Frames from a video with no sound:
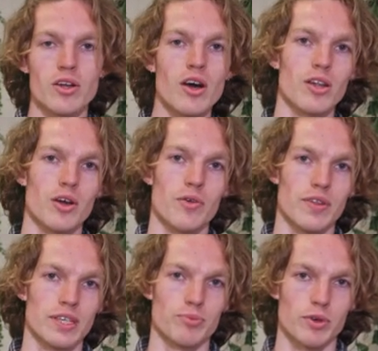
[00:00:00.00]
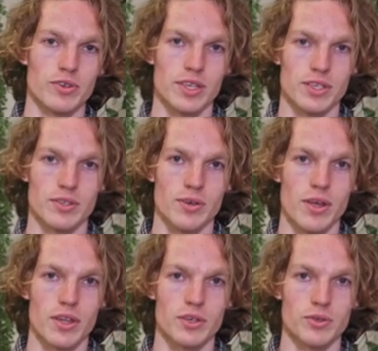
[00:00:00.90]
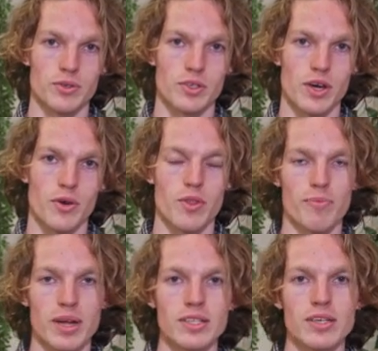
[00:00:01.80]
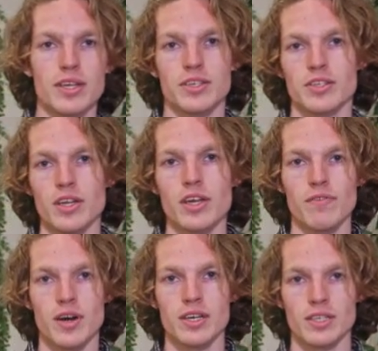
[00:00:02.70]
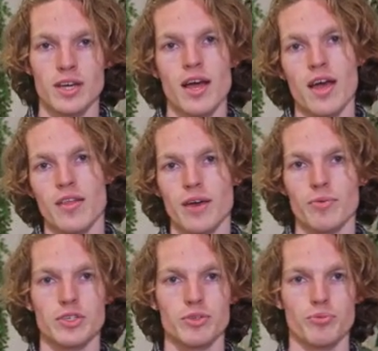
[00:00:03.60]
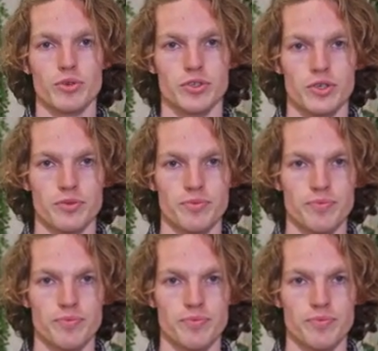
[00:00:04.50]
not alone in this process. There's also the mentor and the study advisor that will support you.